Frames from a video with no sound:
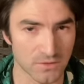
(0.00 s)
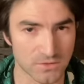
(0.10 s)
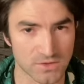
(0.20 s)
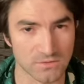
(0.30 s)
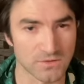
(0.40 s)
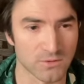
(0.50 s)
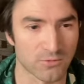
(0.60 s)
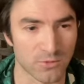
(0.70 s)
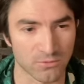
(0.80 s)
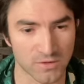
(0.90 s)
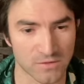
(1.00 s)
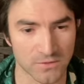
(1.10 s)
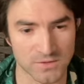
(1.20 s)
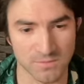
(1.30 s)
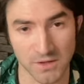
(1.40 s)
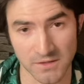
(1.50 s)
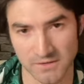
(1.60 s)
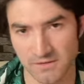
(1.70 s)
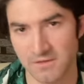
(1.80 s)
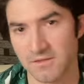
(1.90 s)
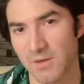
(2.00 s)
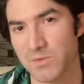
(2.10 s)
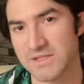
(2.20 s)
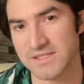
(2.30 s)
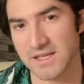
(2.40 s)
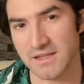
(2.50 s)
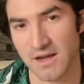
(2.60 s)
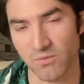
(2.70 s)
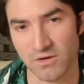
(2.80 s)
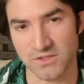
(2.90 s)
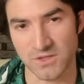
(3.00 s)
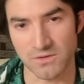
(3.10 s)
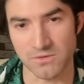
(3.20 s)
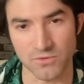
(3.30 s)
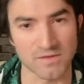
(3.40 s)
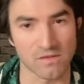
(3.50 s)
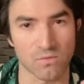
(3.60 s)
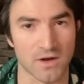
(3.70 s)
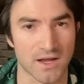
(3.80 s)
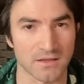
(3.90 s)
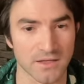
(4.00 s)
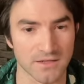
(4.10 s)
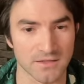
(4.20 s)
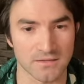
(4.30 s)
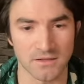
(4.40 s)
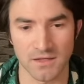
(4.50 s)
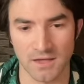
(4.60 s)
You should do your own research. But that being said, I want to show you the reasons why I like it